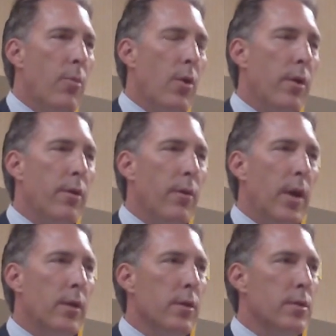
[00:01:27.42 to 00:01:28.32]
board of
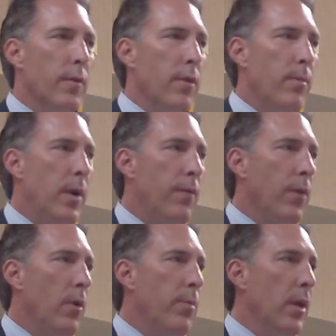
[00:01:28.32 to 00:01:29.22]
directors of the
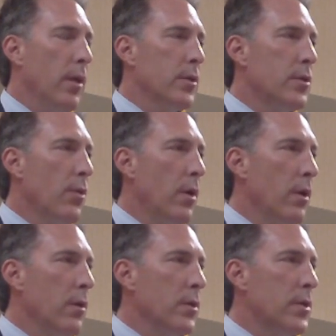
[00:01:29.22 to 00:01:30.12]
Buffalo Bill
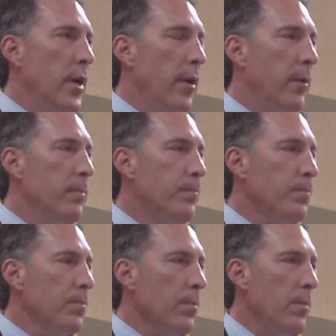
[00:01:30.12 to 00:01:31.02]
Historical Center
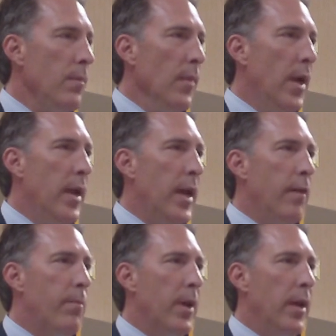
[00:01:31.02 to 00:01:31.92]
and
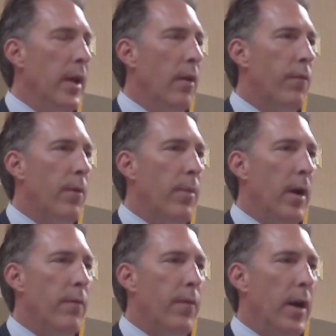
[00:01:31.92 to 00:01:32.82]
have been now for
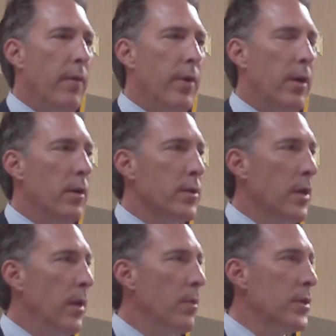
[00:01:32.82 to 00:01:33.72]
about five
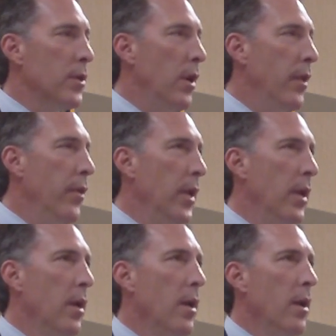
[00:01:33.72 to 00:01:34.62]
years. I was on
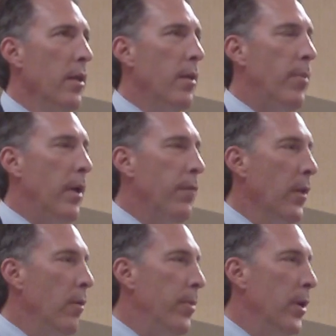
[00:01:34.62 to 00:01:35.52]
the, the
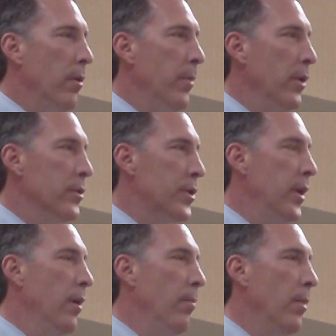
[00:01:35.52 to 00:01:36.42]
Buffalo Bill
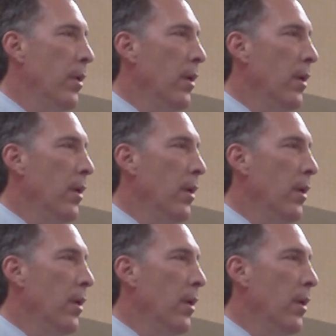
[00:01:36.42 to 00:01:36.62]
Museum